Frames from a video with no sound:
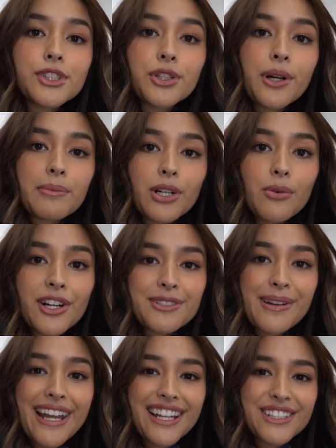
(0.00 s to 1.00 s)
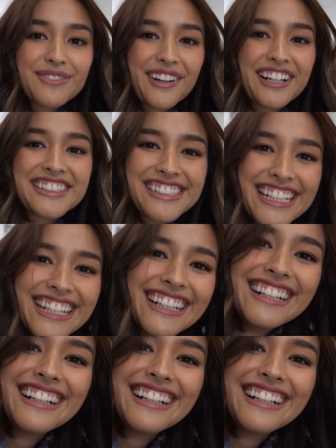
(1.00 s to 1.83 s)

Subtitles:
So I'm going to wash my hands first.